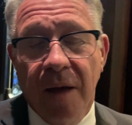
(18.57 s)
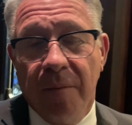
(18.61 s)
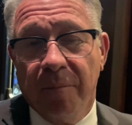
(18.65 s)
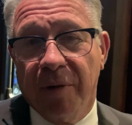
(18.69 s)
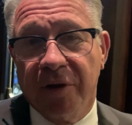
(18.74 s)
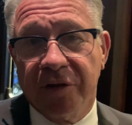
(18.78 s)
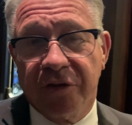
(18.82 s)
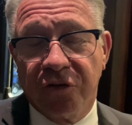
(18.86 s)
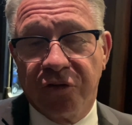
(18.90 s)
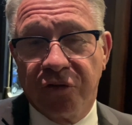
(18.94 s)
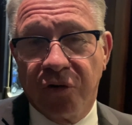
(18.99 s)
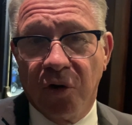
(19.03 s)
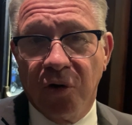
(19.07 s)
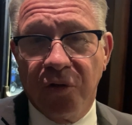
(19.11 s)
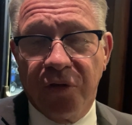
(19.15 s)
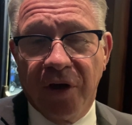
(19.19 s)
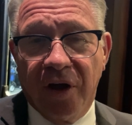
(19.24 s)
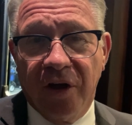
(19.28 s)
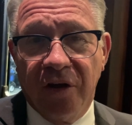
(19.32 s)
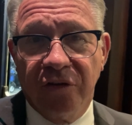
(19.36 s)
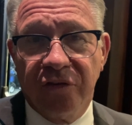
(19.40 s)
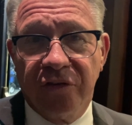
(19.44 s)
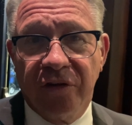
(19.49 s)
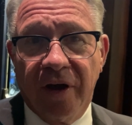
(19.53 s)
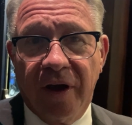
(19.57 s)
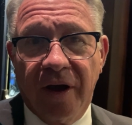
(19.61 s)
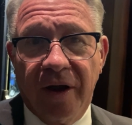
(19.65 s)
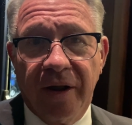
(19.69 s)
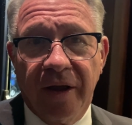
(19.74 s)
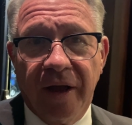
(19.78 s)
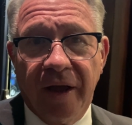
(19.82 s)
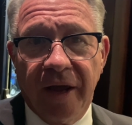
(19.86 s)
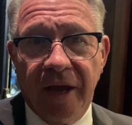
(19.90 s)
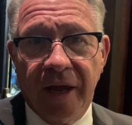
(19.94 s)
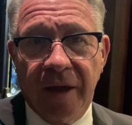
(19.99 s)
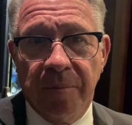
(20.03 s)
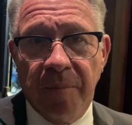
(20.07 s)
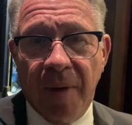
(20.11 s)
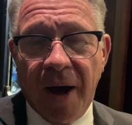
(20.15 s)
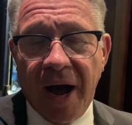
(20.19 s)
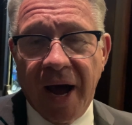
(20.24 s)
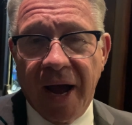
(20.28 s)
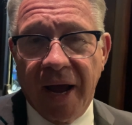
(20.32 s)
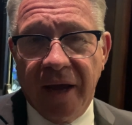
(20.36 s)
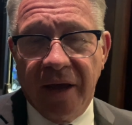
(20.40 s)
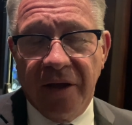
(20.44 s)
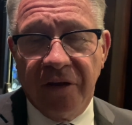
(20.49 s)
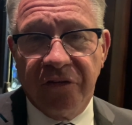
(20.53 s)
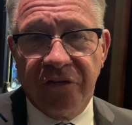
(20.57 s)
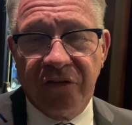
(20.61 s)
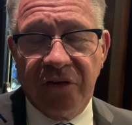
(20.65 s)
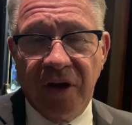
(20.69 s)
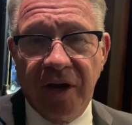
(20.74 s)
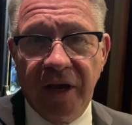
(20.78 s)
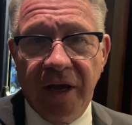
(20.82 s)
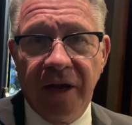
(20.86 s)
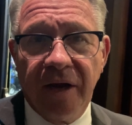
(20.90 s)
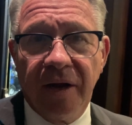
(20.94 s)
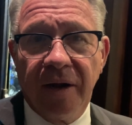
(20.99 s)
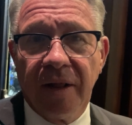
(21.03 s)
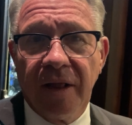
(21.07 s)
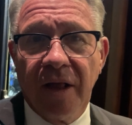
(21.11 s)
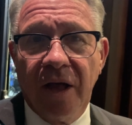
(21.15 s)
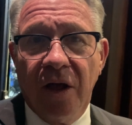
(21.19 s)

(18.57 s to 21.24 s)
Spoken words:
but the truth is that in my city,